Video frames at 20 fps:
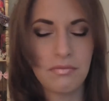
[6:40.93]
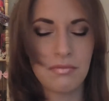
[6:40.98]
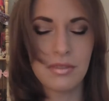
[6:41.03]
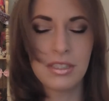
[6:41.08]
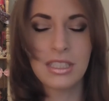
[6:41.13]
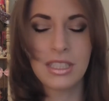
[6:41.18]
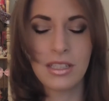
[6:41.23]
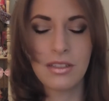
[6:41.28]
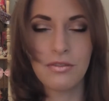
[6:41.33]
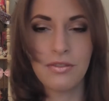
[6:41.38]

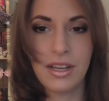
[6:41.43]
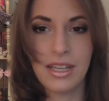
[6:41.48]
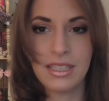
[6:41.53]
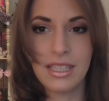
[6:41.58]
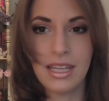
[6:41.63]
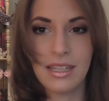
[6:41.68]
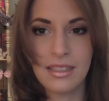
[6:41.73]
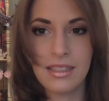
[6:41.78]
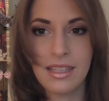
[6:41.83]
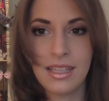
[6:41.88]
still
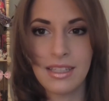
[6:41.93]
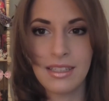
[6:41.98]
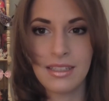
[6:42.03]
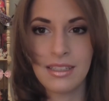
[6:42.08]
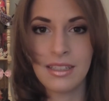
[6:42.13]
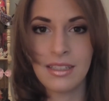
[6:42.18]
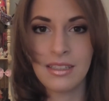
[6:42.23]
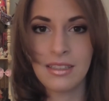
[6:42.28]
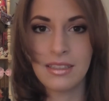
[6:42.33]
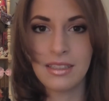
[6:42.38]
find that thing
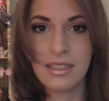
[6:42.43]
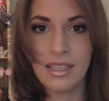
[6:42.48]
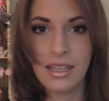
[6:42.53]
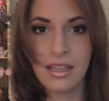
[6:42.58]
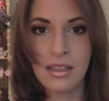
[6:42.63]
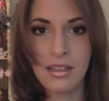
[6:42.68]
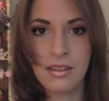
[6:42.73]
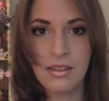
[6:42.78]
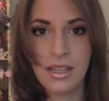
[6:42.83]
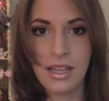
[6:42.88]
and
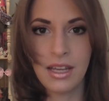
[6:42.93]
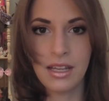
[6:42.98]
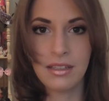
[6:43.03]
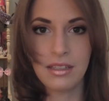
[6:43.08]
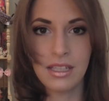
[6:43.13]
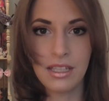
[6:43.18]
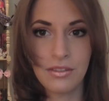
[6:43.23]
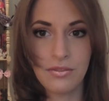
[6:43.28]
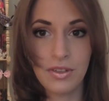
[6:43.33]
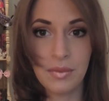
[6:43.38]

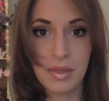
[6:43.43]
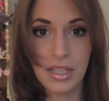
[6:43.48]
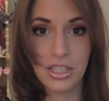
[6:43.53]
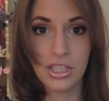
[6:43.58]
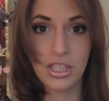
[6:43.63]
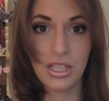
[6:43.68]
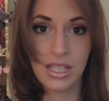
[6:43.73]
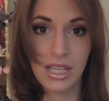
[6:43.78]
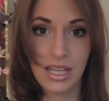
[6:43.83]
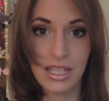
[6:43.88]
that
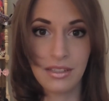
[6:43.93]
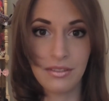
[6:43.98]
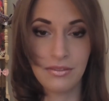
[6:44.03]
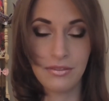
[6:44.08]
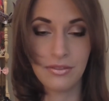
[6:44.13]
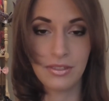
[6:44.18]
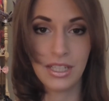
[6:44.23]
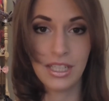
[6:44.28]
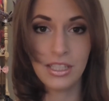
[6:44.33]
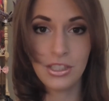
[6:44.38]
information kind
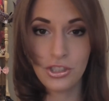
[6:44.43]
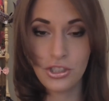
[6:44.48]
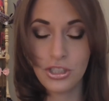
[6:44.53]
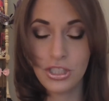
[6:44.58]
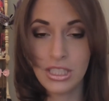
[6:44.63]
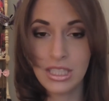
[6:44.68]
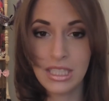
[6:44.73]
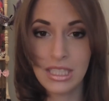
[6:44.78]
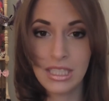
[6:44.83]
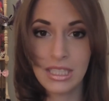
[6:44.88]
of
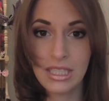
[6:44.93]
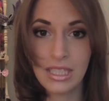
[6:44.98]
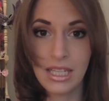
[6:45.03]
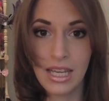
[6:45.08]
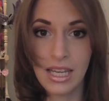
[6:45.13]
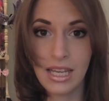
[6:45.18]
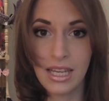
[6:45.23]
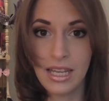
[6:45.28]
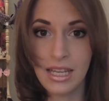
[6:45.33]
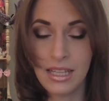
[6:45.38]
interesting,
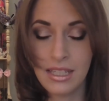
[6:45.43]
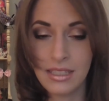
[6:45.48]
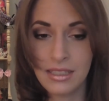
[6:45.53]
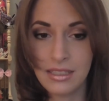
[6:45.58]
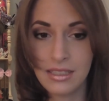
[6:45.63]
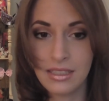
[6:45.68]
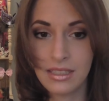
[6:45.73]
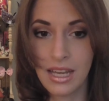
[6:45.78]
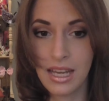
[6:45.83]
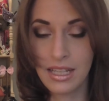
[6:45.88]

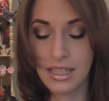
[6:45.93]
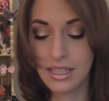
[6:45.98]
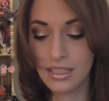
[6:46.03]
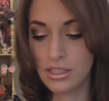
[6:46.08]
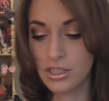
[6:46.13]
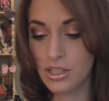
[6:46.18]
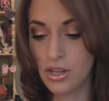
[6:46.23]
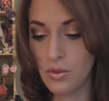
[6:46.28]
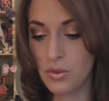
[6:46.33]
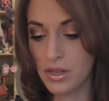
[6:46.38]
and I like
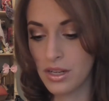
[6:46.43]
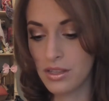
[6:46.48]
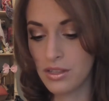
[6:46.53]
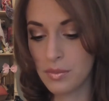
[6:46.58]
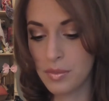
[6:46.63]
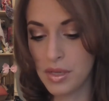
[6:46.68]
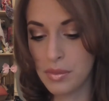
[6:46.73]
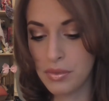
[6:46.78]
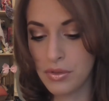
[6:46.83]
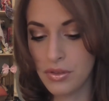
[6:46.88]
to know what
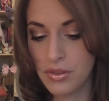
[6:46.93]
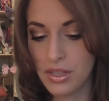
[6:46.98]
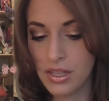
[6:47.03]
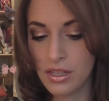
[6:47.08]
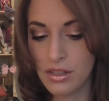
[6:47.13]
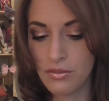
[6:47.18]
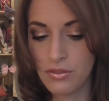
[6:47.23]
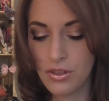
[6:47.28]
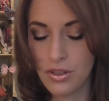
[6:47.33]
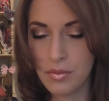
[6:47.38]
other people
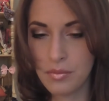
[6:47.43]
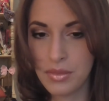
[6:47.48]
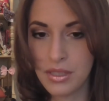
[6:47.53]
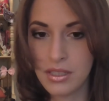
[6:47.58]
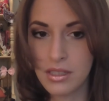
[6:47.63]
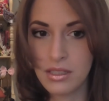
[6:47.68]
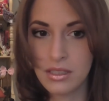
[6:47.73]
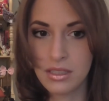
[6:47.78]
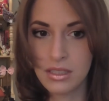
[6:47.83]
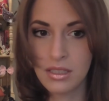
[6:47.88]
think of them,
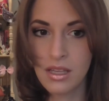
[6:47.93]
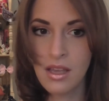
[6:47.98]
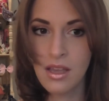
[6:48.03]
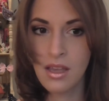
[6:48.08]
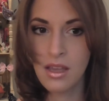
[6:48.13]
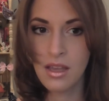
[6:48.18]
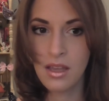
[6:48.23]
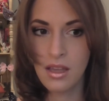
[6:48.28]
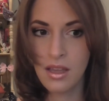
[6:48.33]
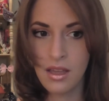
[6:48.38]
because
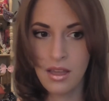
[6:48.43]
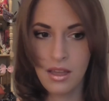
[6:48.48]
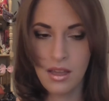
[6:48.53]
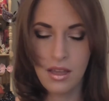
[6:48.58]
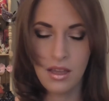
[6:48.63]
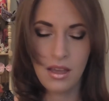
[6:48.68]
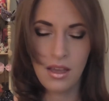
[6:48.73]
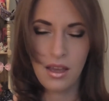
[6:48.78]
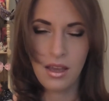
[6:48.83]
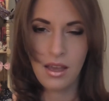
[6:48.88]

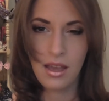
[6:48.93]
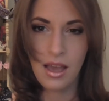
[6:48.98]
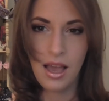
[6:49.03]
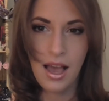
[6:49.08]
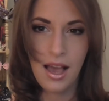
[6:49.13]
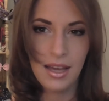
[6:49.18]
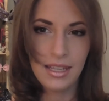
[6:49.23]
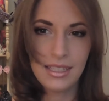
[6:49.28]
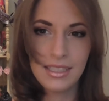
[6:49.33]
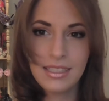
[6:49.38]

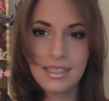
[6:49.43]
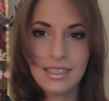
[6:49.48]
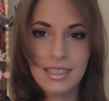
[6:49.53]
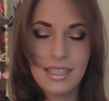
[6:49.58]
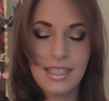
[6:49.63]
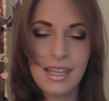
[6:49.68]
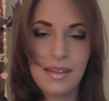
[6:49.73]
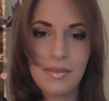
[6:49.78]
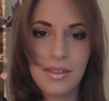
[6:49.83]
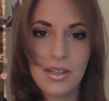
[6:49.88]

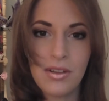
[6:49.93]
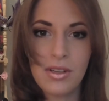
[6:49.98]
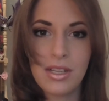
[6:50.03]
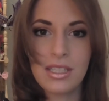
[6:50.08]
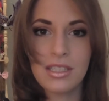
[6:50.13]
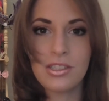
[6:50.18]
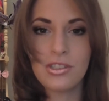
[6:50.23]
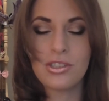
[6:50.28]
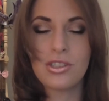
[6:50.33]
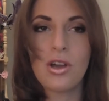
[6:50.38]
honestly, I mean,
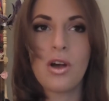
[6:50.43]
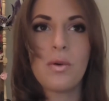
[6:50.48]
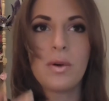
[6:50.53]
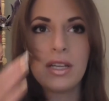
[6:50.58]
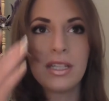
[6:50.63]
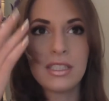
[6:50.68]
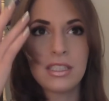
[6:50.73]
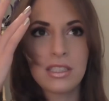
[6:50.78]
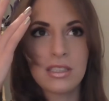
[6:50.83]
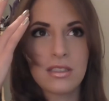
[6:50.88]
okay, there's
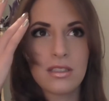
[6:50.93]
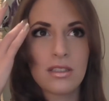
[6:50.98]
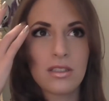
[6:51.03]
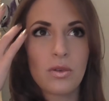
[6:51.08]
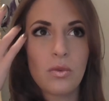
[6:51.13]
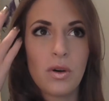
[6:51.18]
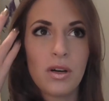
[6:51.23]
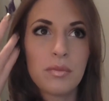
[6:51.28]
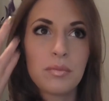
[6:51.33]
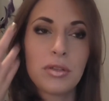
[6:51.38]
always
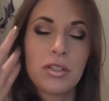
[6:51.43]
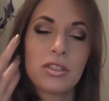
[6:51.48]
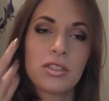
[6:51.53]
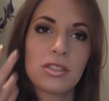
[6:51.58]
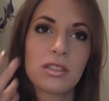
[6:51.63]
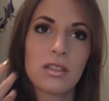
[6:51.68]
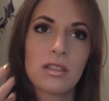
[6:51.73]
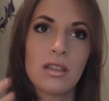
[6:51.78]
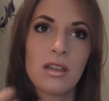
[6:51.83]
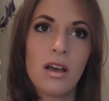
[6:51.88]
the one
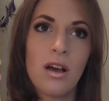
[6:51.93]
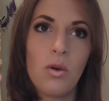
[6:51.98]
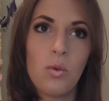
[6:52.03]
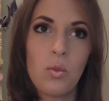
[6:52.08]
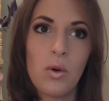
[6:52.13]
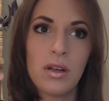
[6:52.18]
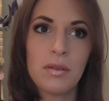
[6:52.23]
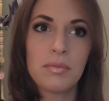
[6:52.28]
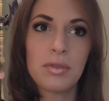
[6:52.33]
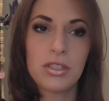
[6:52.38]
person
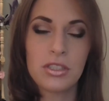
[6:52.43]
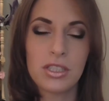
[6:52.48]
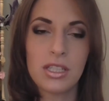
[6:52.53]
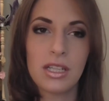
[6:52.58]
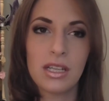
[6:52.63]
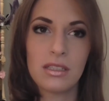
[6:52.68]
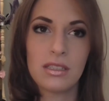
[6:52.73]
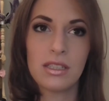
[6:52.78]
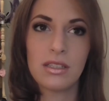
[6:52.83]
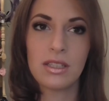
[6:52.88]

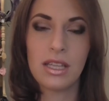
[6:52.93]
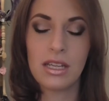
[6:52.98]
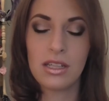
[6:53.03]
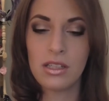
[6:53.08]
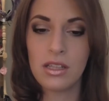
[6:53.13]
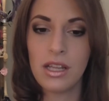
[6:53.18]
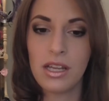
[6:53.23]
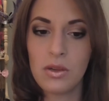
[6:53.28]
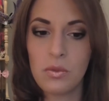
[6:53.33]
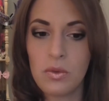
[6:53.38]
out there that
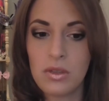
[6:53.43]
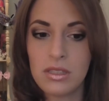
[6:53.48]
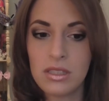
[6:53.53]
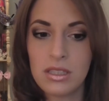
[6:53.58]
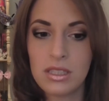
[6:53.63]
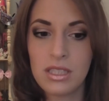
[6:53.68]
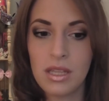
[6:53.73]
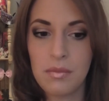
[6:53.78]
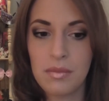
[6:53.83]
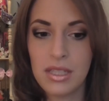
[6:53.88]
could like
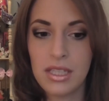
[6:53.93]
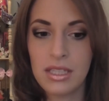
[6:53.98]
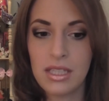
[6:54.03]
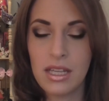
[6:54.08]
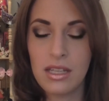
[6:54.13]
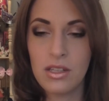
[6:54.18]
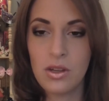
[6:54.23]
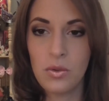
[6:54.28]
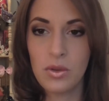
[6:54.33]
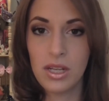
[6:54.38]
something
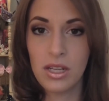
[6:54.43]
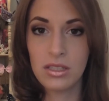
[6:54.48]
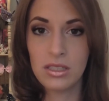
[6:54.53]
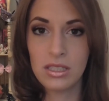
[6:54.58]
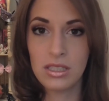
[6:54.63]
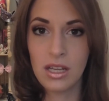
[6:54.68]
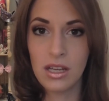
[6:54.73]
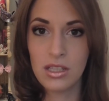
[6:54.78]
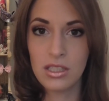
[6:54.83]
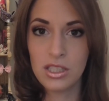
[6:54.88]
that no one
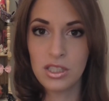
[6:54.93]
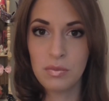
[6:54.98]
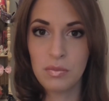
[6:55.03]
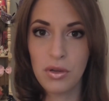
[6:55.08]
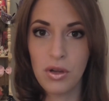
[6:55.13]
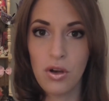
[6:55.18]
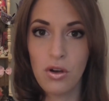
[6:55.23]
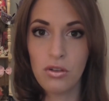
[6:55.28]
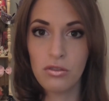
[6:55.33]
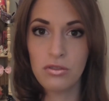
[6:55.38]
else does,
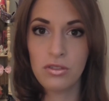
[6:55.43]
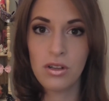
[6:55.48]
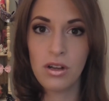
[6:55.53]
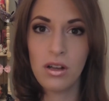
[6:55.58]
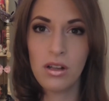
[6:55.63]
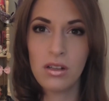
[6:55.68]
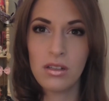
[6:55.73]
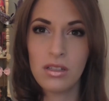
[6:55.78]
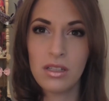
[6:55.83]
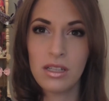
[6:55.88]
but
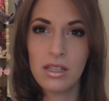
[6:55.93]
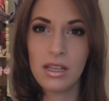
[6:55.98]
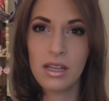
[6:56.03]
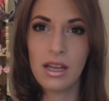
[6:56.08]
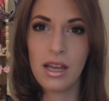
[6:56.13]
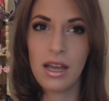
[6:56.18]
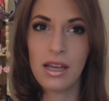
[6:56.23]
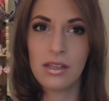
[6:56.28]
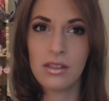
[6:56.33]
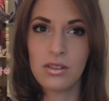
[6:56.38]
overall,
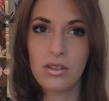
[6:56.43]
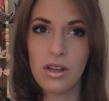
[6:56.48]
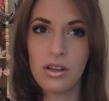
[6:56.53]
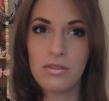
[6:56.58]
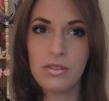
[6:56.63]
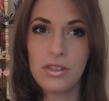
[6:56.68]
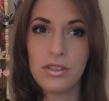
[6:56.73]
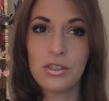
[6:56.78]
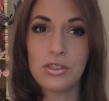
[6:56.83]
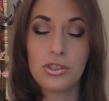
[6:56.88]
I don't know, I
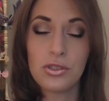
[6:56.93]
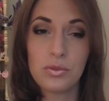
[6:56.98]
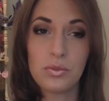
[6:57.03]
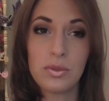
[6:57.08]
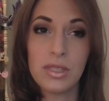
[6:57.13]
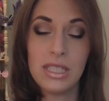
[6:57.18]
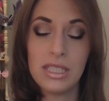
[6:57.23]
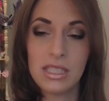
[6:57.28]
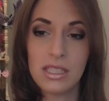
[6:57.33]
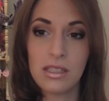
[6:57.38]
feel there's a
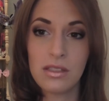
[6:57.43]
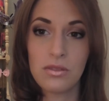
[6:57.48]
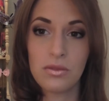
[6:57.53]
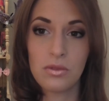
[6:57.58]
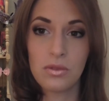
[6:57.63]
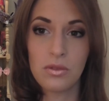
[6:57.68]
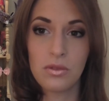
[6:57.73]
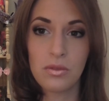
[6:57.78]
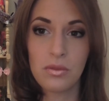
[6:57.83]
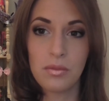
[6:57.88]

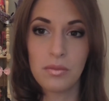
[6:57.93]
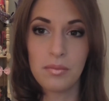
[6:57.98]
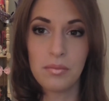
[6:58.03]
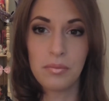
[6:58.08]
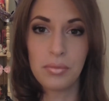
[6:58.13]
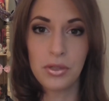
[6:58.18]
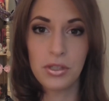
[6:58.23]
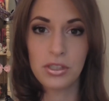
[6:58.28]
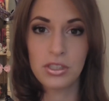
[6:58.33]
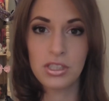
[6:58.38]
reason
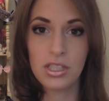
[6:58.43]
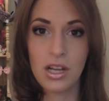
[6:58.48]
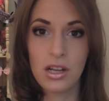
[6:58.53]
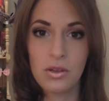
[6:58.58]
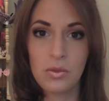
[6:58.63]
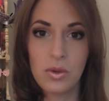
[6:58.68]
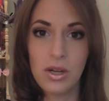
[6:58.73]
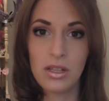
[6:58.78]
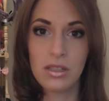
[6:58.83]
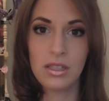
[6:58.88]
books
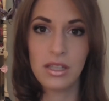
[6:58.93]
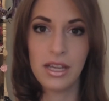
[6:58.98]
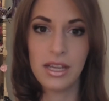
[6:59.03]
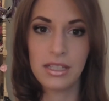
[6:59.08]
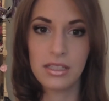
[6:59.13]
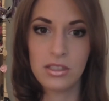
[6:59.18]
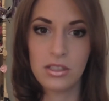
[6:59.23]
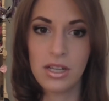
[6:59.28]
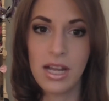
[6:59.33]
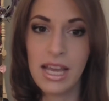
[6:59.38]
are well
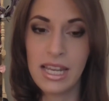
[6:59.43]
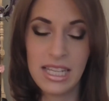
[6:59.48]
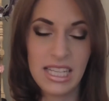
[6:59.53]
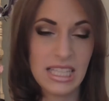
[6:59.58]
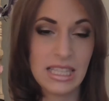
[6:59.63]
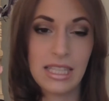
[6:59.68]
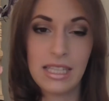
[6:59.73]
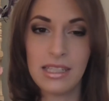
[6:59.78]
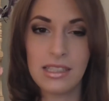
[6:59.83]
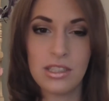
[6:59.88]
liked, or
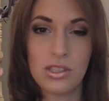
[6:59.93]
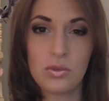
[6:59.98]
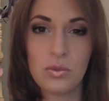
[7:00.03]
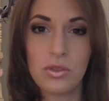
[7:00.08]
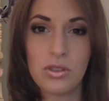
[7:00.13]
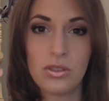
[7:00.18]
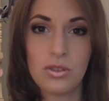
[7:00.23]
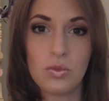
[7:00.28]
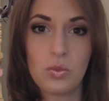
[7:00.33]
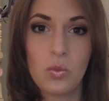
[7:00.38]
anything in this
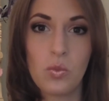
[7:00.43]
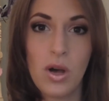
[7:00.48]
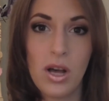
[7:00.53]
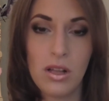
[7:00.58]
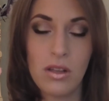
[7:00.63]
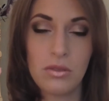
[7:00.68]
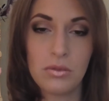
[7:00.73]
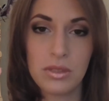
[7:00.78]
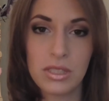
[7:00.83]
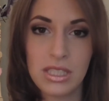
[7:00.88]
world is
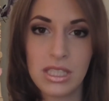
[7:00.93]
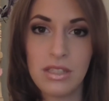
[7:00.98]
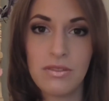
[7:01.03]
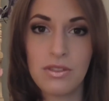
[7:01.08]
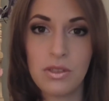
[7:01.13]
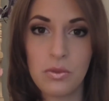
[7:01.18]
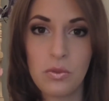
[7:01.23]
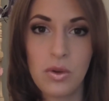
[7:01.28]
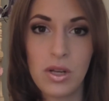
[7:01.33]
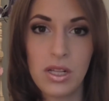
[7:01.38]
well
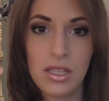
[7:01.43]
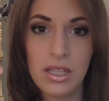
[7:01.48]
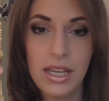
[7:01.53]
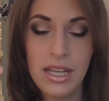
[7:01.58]
received and well